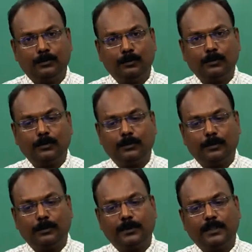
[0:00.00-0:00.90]
choose a
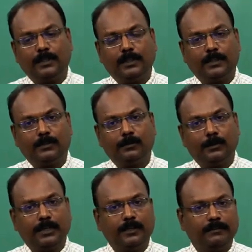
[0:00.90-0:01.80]
solution that is
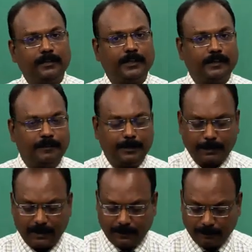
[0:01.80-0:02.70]
working for
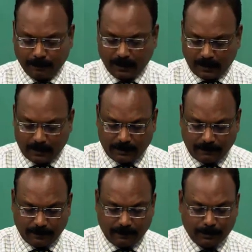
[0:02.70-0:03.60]
everybody, that is
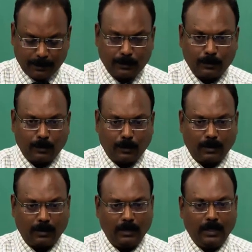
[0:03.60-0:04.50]
favorable to all.